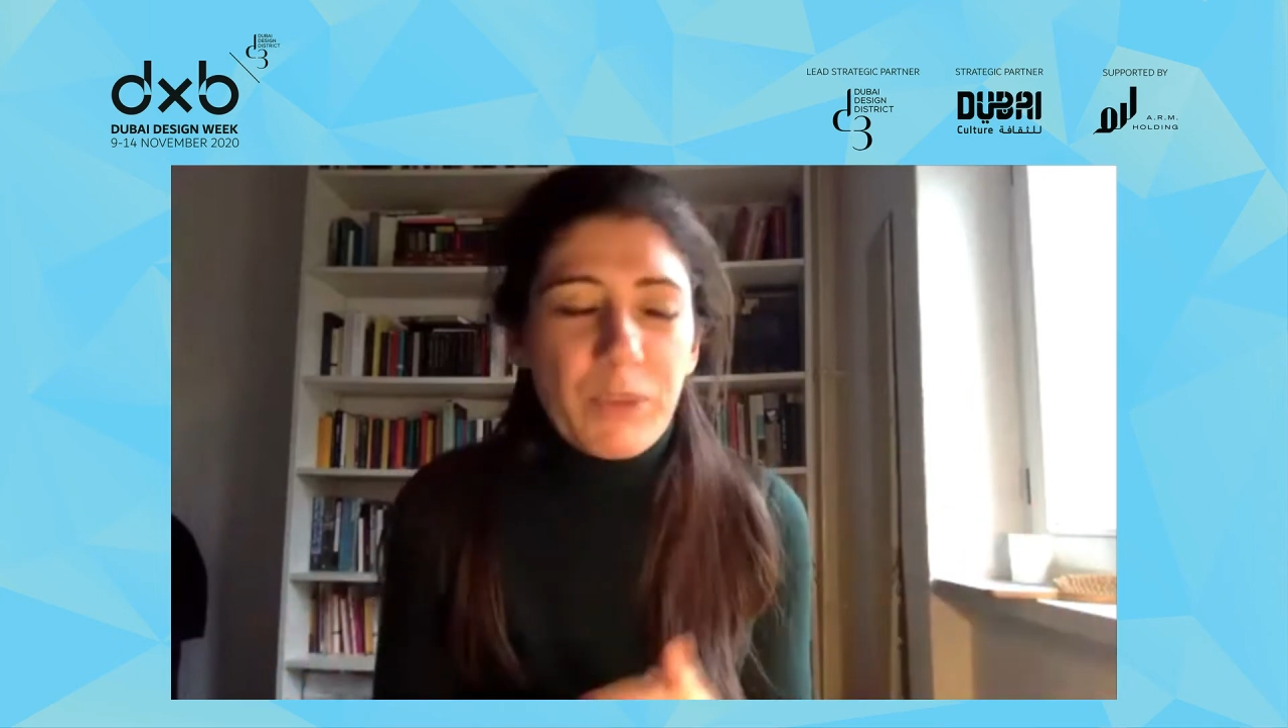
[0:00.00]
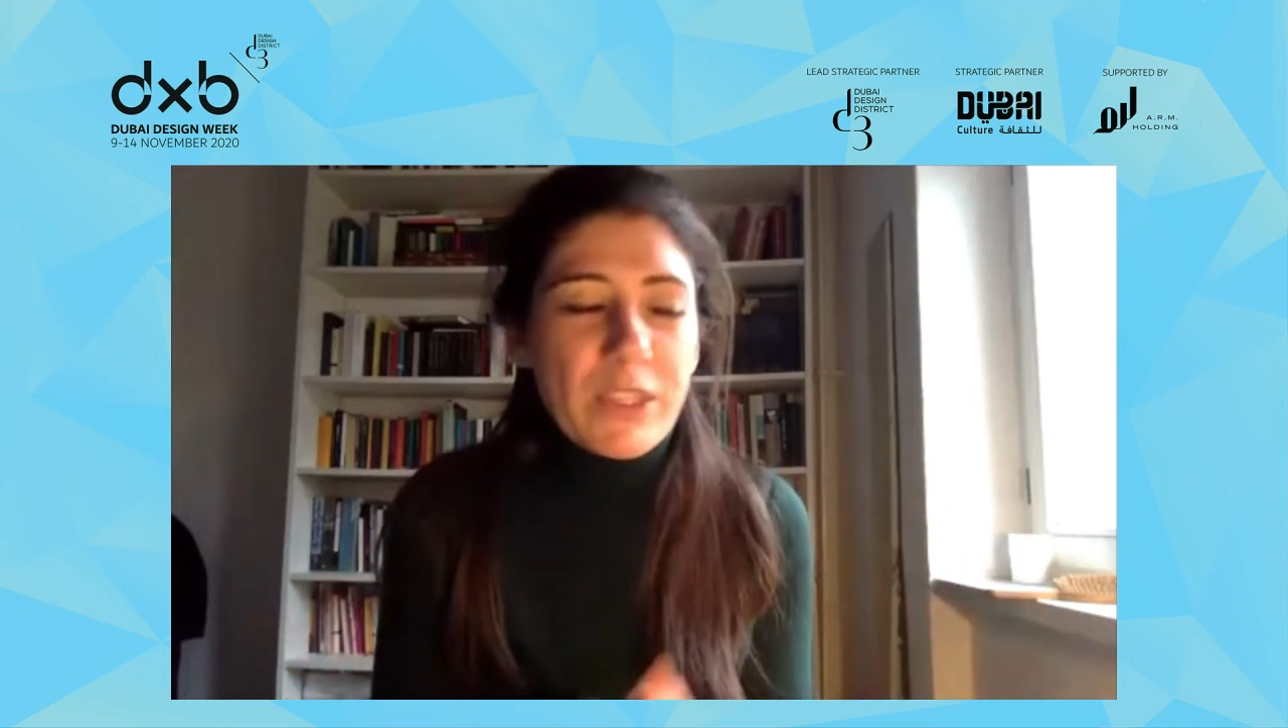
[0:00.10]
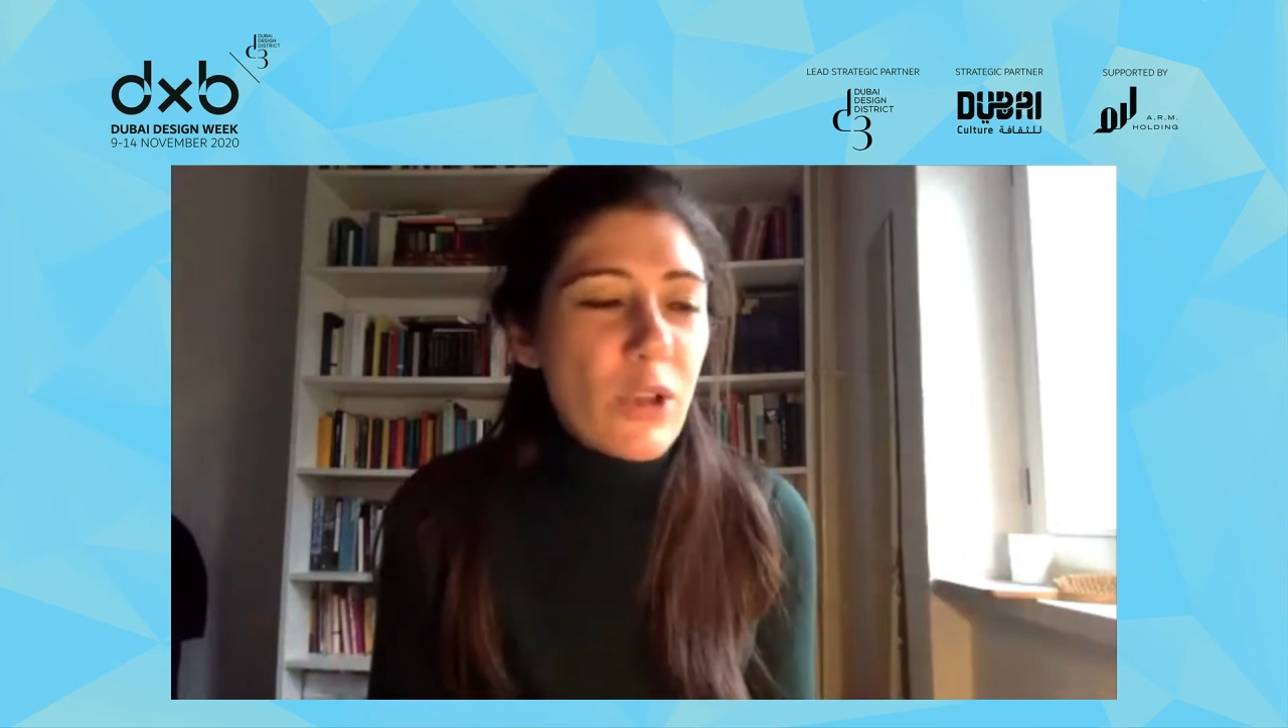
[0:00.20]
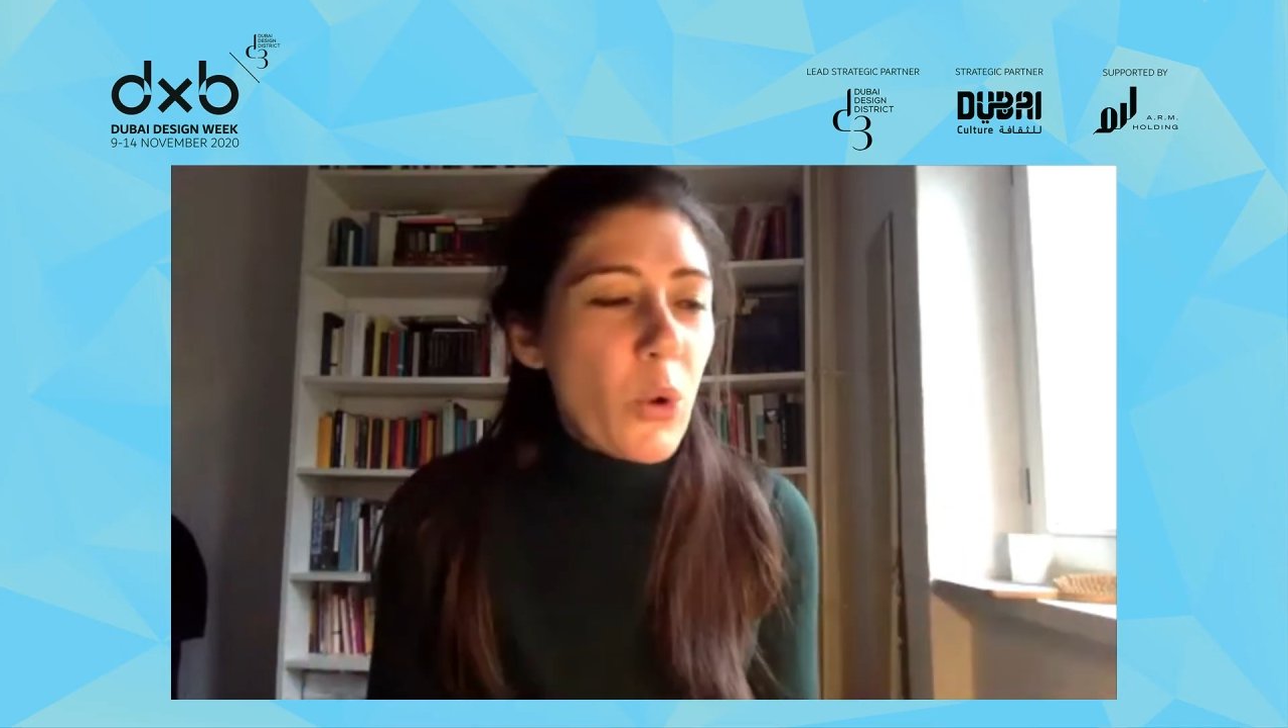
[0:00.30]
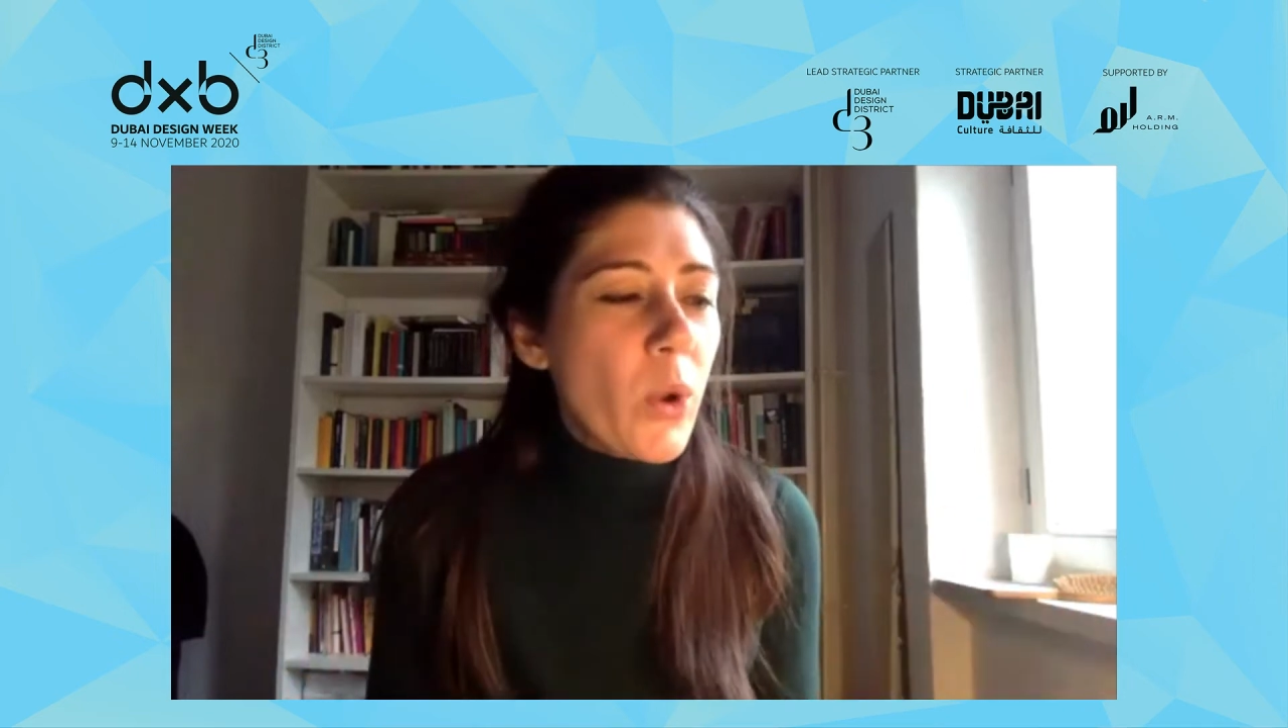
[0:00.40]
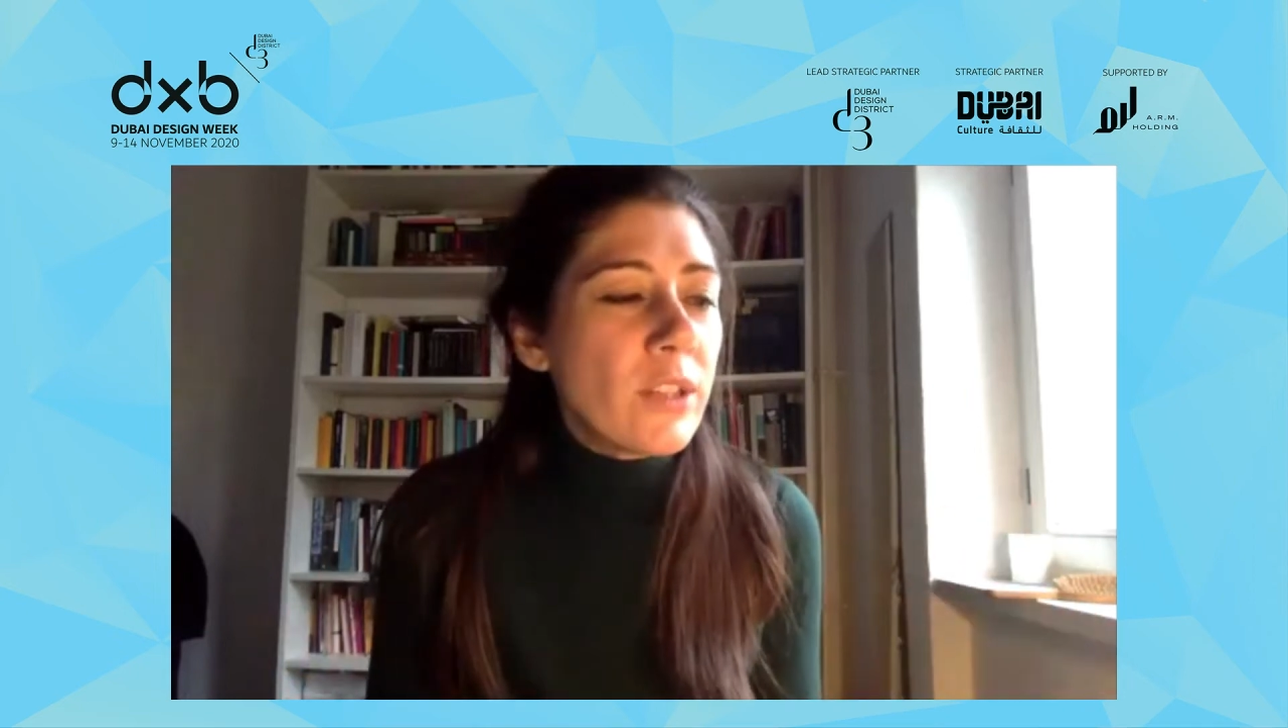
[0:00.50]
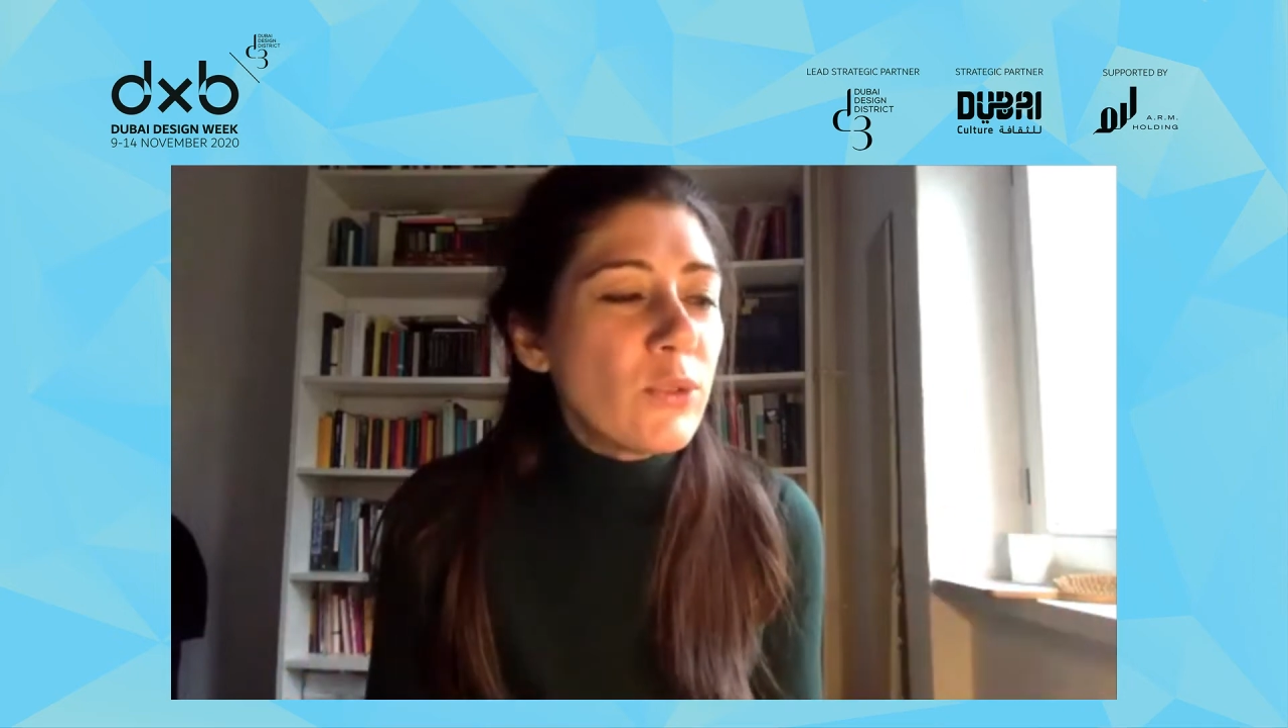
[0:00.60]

So one